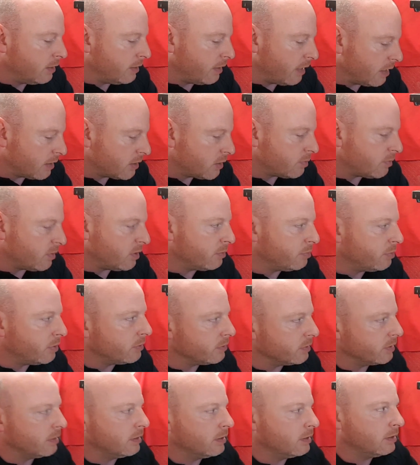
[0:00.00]
That small
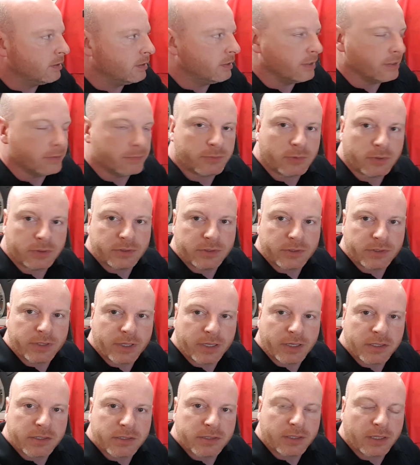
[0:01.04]
pulley then runs
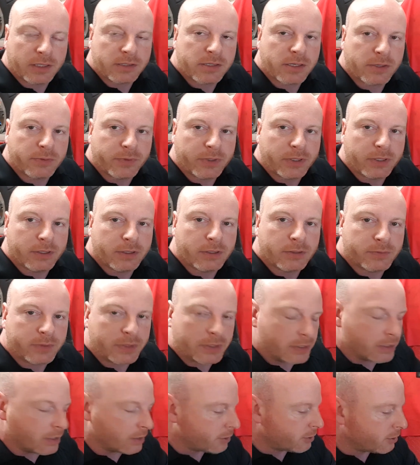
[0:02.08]
this. That's how we get our
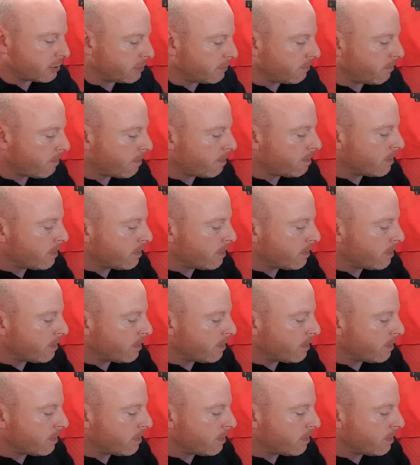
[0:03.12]
reduction.